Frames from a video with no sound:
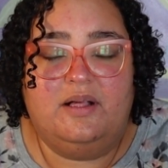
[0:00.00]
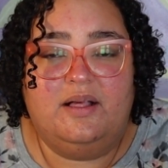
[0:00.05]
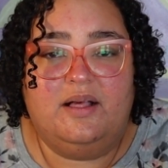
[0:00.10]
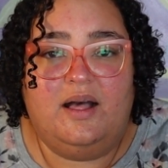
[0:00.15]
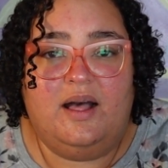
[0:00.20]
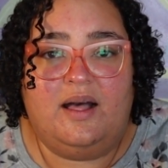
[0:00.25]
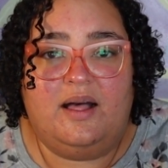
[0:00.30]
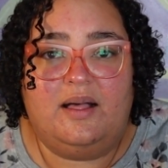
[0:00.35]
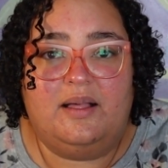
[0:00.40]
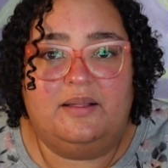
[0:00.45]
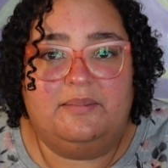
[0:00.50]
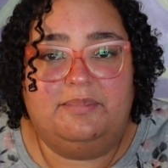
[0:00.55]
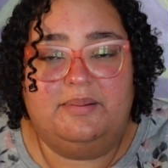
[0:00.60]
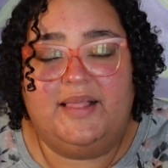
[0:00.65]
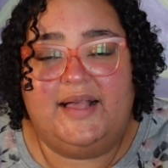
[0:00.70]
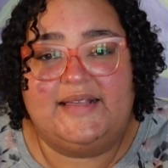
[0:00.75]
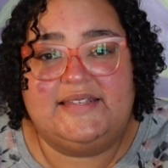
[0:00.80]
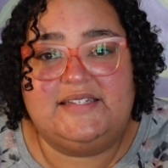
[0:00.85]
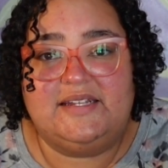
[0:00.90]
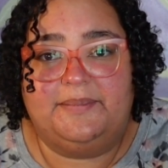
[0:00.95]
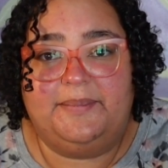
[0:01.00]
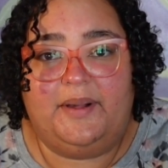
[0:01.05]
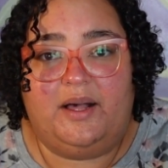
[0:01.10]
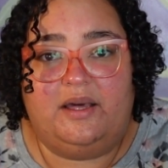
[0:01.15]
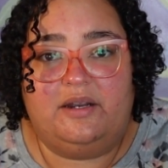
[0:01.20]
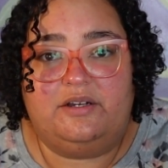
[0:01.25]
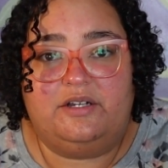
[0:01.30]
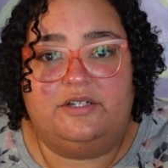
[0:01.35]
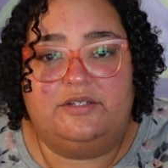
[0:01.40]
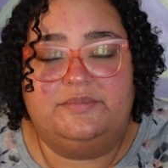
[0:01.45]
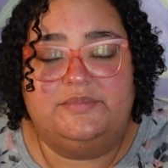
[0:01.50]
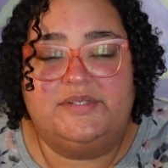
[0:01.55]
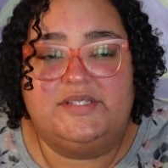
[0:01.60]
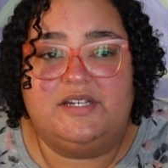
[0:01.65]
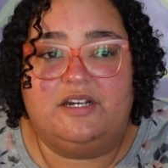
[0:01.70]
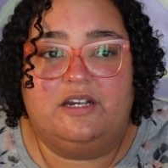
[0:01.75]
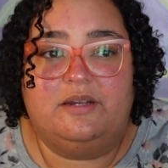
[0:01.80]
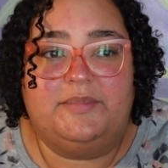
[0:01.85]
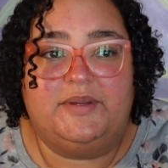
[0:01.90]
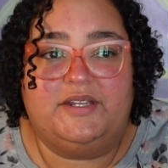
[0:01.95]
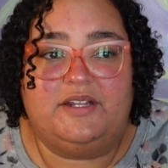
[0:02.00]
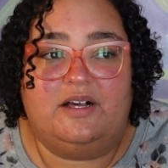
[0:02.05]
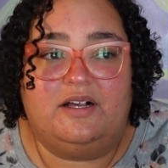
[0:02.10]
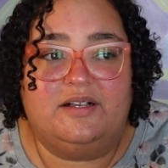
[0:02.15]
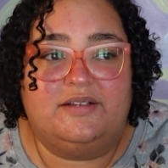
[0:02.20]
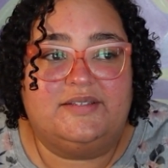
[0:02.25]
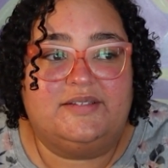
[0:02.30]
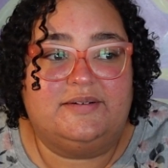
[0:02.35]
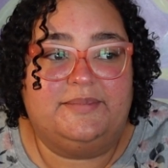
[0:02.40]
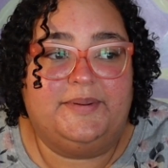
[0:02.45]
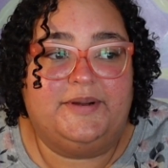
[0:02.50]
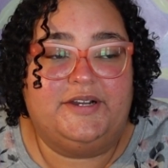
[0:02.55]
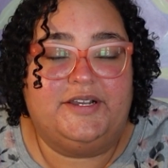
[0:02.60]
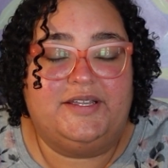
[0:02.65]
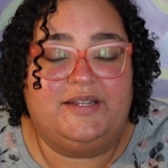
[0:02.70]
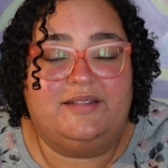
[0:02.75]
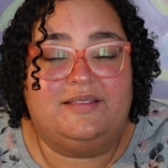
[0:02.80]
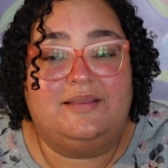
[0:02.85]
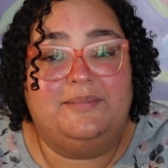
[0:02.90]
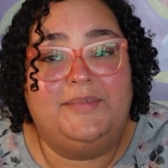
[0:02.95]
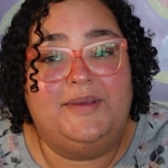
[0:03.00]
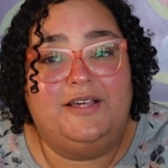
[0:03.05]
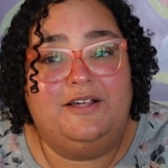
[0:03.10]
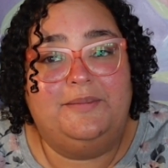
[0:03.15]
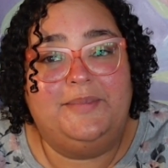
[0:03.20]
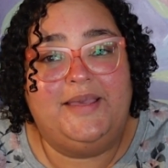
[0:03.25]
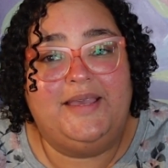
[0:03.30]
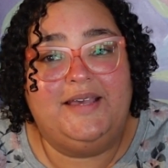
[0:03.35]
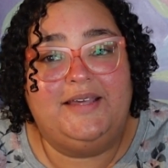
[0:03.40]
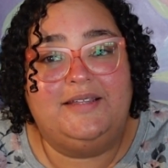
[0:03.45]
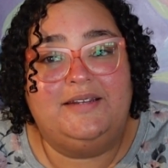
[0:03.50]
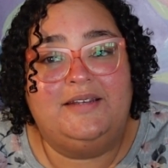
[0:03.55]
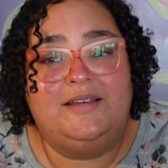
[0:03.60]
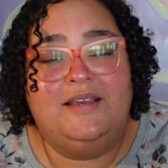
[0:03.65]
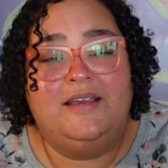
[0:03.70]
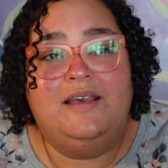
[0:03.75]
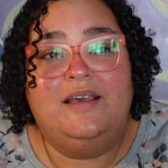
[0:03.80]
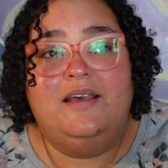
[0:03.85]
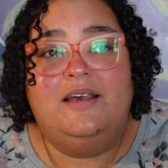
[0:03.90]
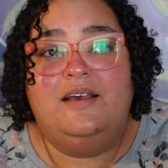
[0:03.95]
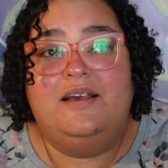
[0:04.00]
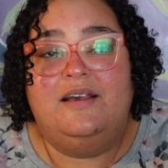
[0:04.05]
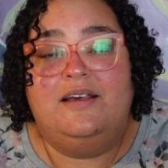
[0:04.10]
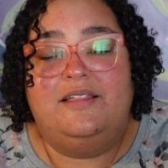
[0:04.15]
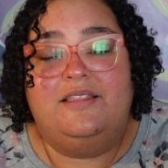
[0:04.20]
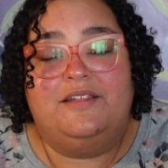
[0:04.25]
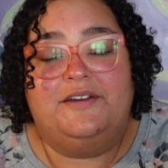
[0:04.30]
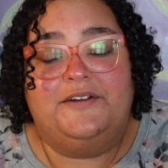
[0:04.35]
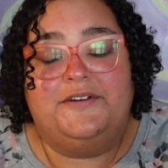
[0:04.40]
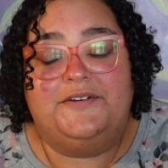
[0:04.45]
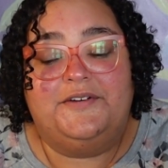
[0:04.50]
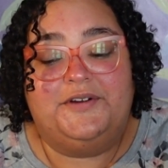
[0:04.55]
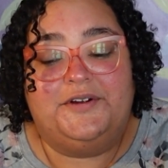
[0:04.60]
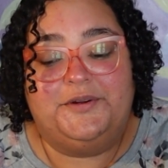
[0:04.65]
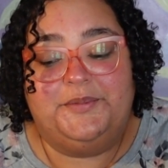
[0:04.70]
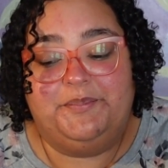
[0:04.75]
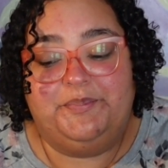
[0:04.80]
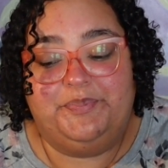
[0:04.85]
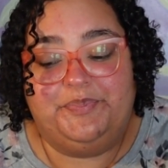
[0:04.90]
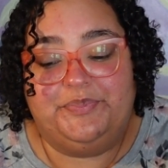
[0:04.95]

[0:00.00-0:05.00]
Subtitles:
plastic bottle. Sorry, my dogs are barking at the mailman. They're